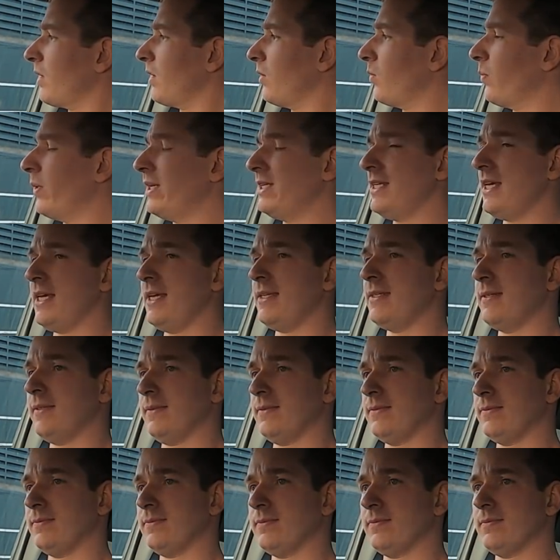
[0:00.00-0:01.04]
we did
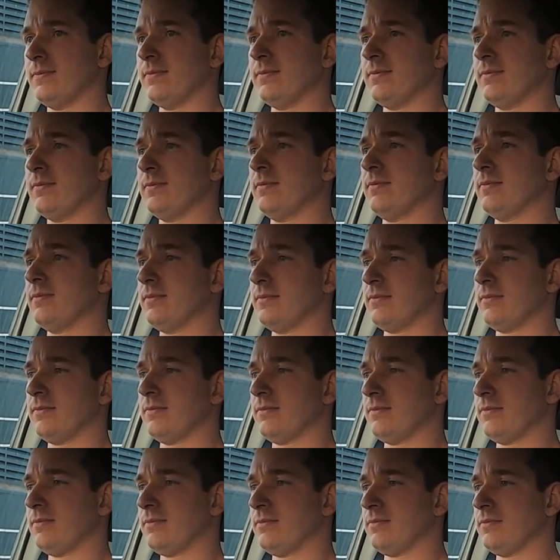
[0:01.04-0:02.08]

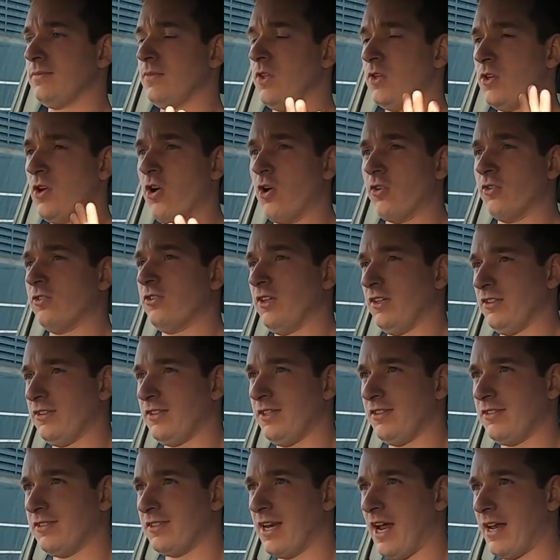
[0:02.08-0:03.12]
the
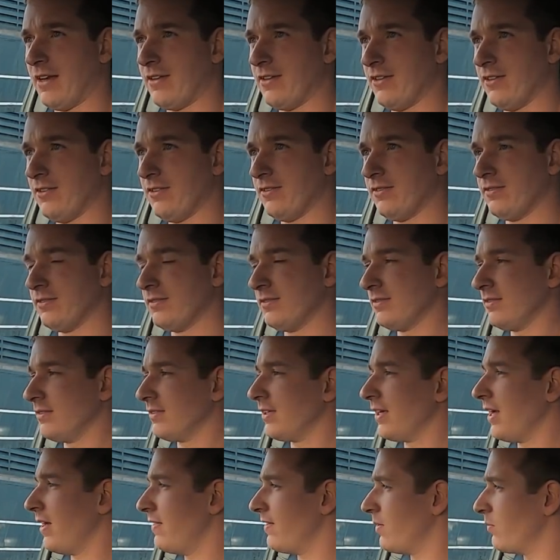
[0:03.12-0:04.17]
0-60 standard,
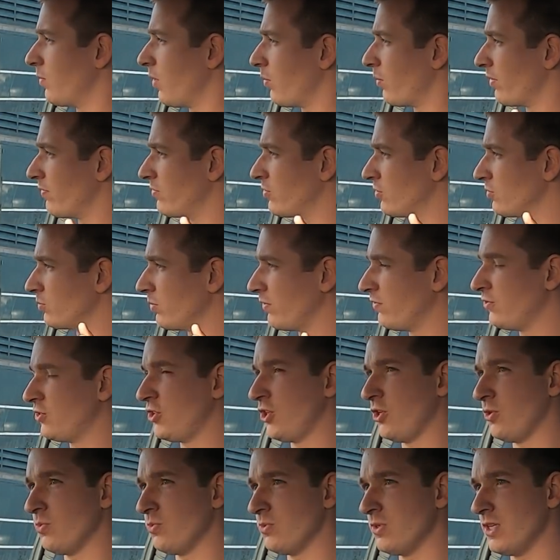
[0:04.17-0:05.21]
and then what we've done, we've
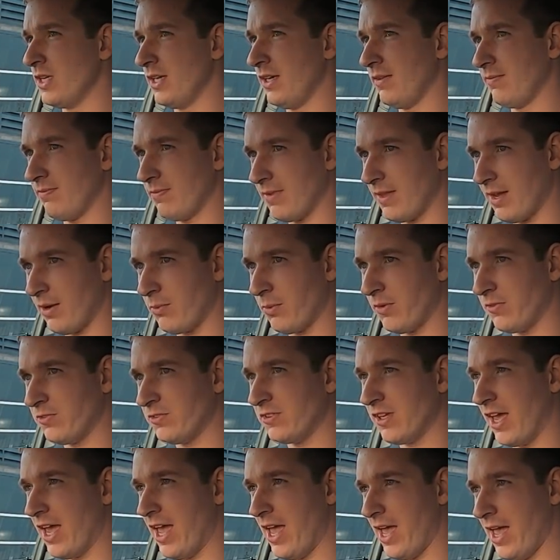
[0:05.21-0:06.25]
tuned it and we've
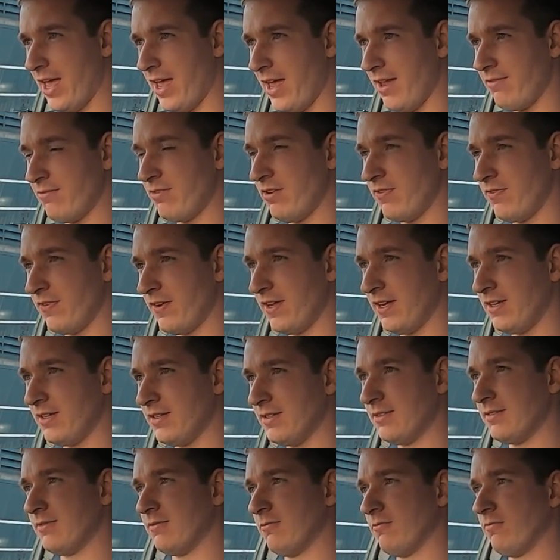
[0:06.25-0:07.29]
set everything
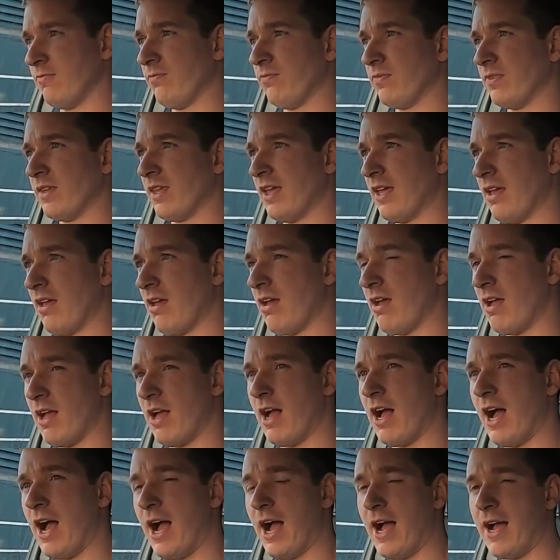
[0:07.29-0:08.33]

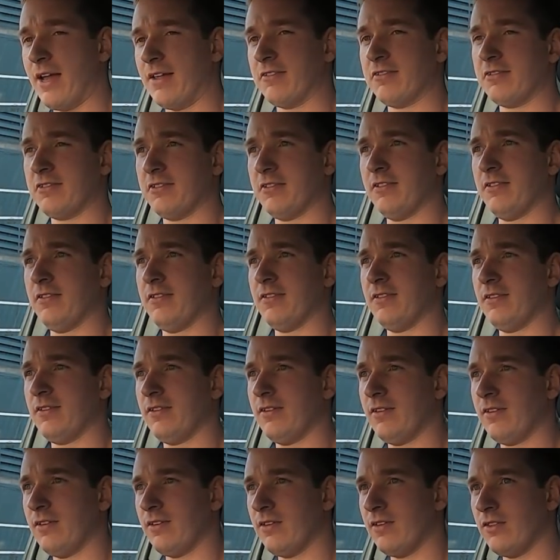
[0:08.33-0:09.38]
as
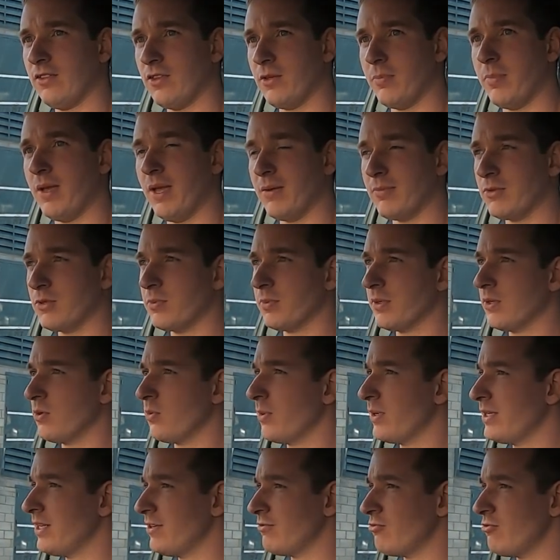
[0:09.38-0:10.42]
the BMW
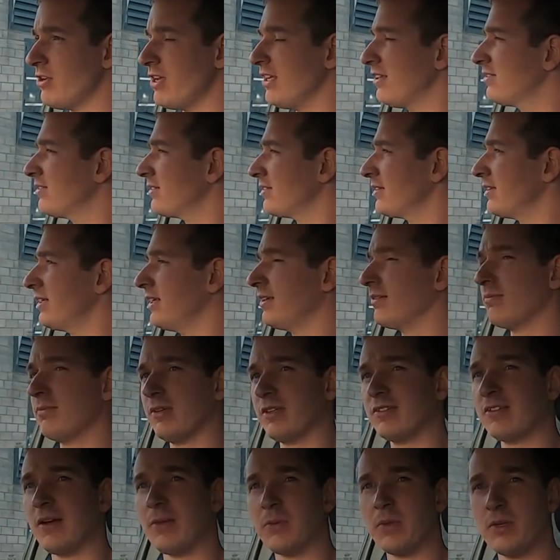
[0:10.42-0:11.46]
we did recently,
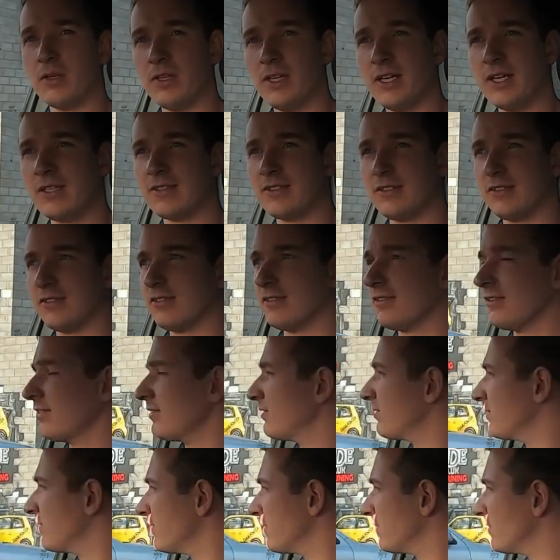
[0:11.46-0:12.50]
because that was the latest
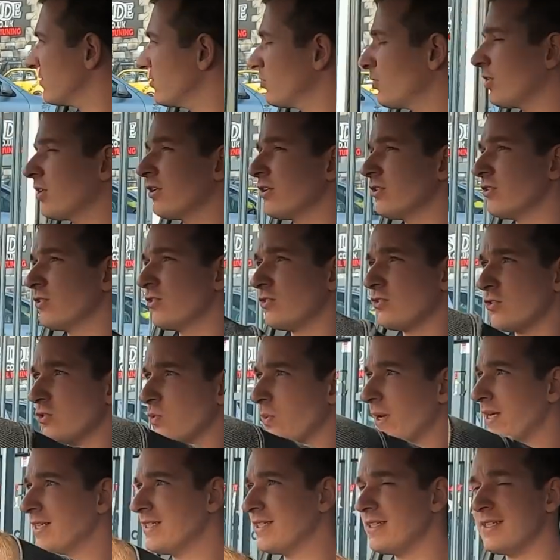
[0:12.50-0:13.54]
sort of
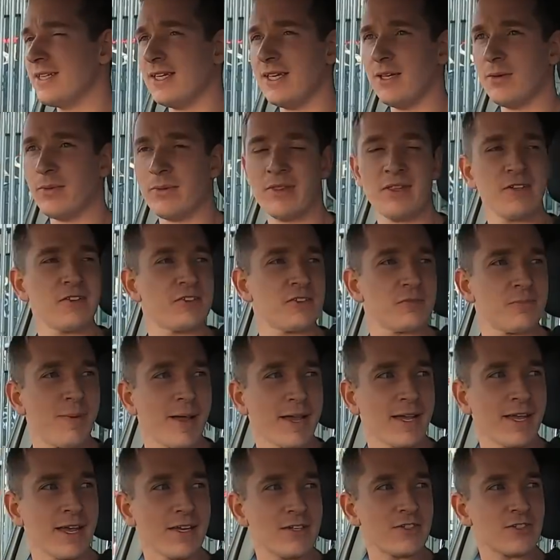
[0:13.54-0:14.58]
20D with this
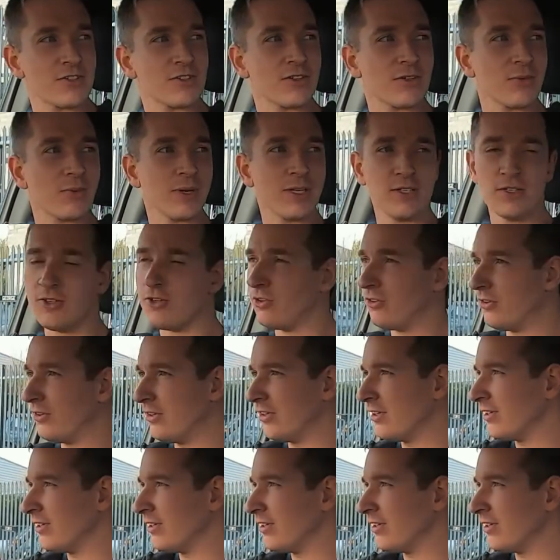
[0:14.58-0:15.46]
spec engine that we'd done.